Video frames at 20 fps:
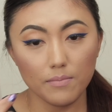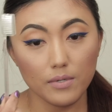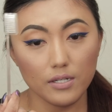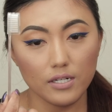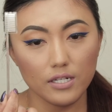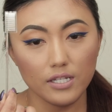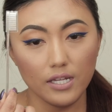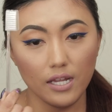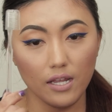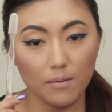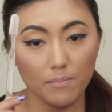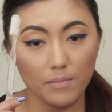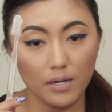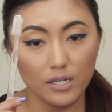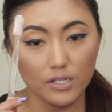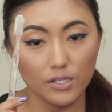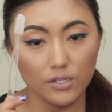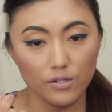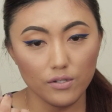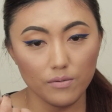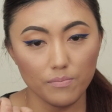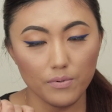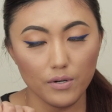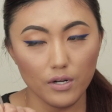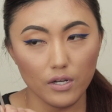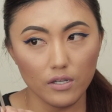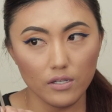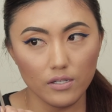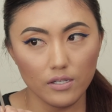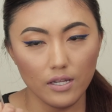I'm gonna take my
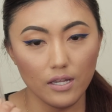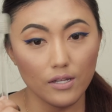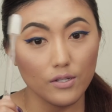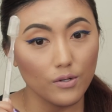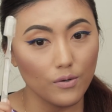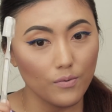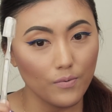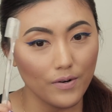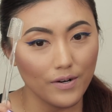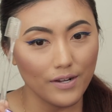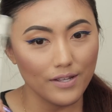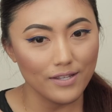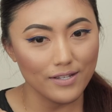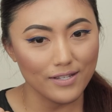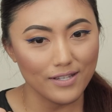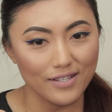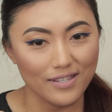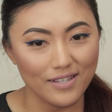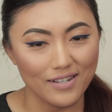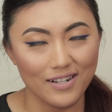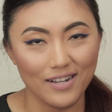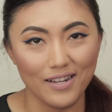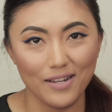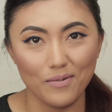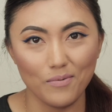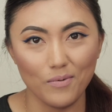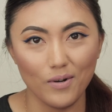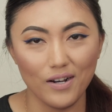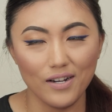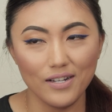toothbrush, and don't worry, this is the
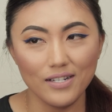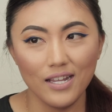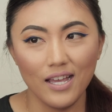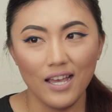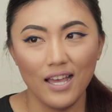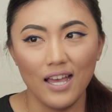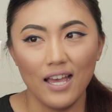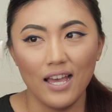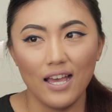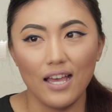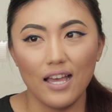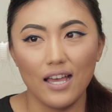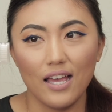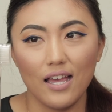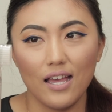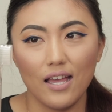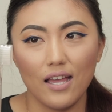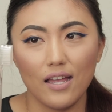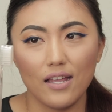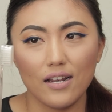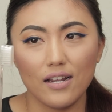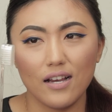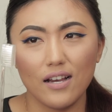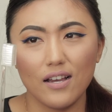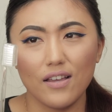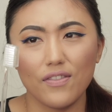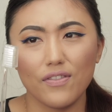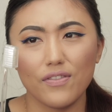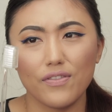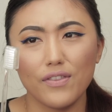clean one, and
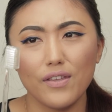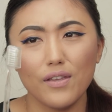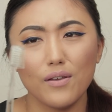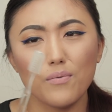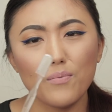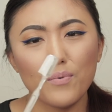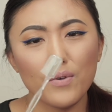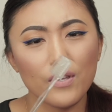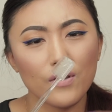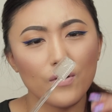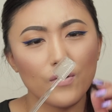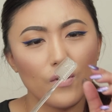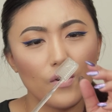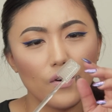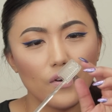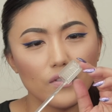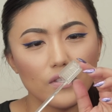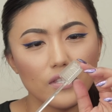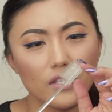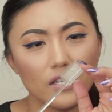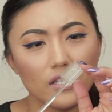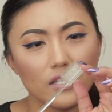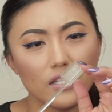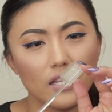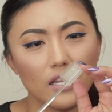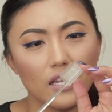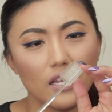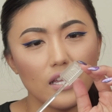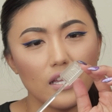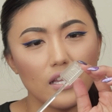I think we got this
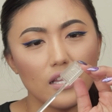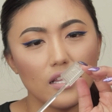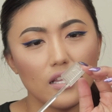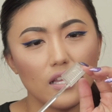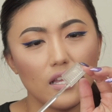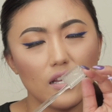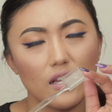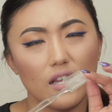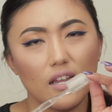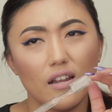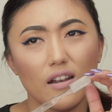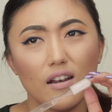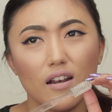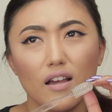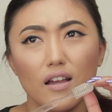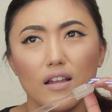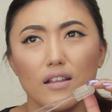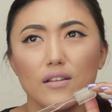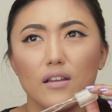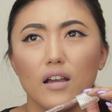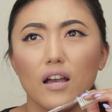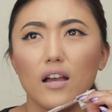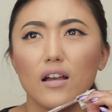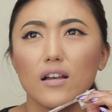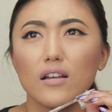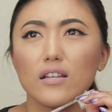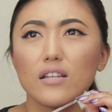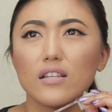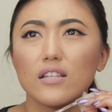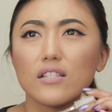in an airline.
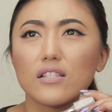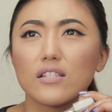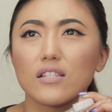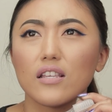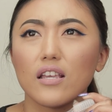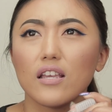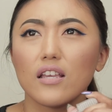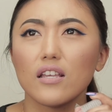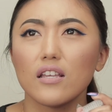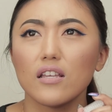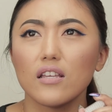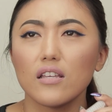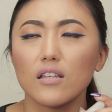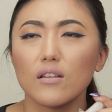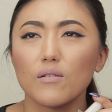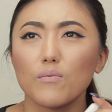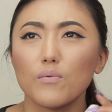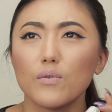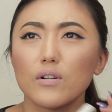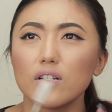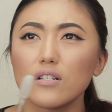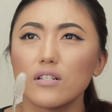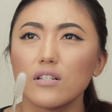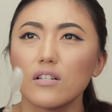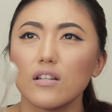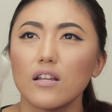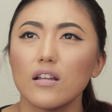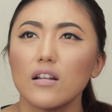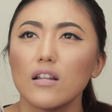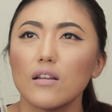It's a, what
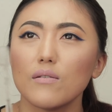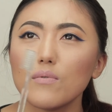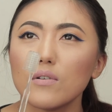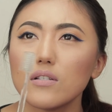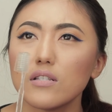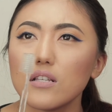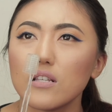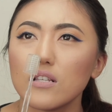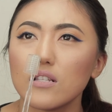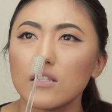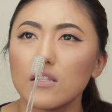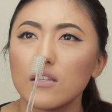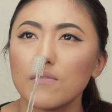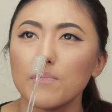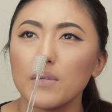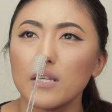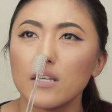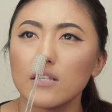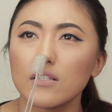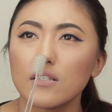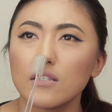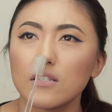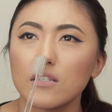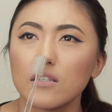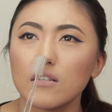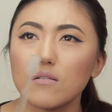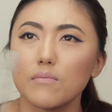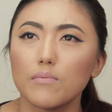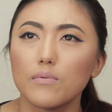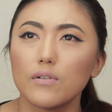airline was it? The biggest
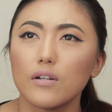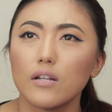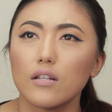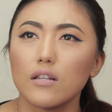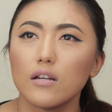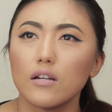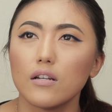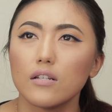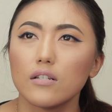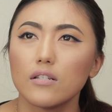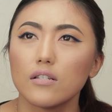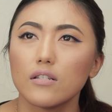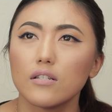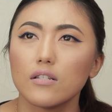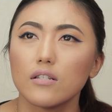Singapore airline?